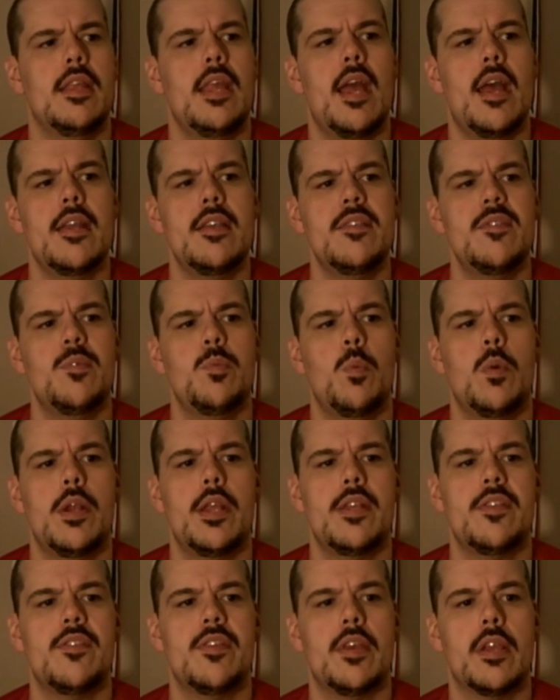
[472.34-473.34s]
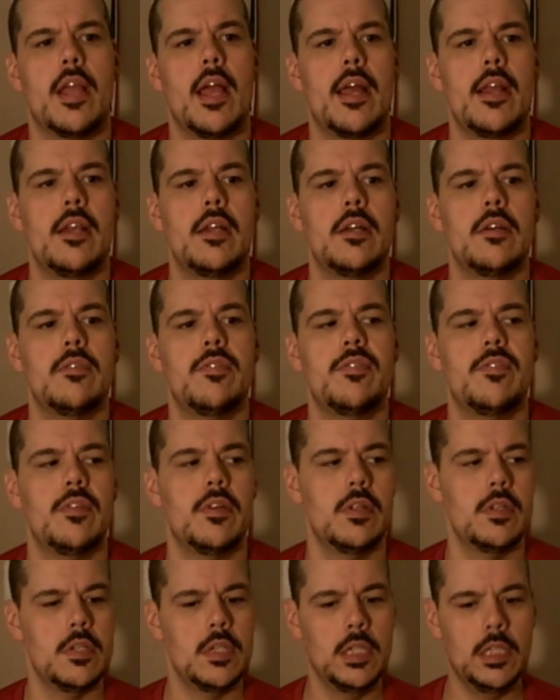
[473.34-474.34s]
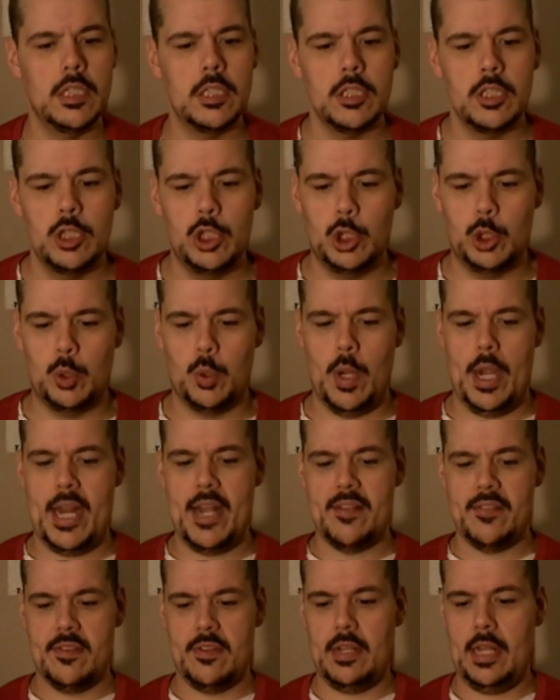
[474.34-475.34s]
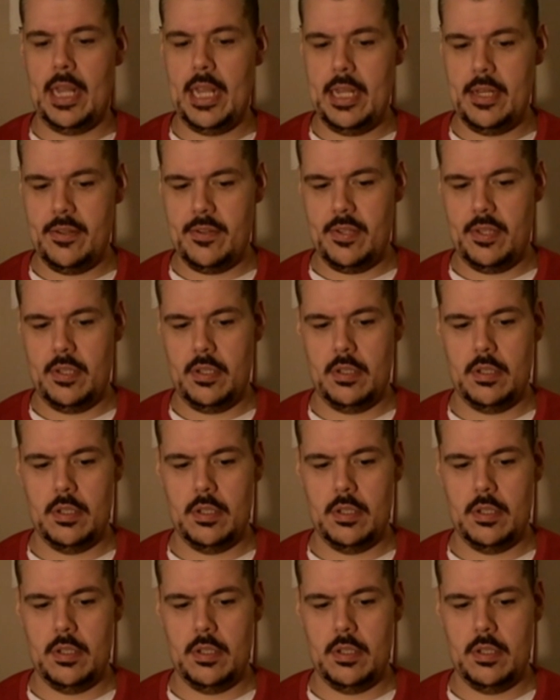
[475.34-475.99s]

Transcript: I just wanted to kind of translate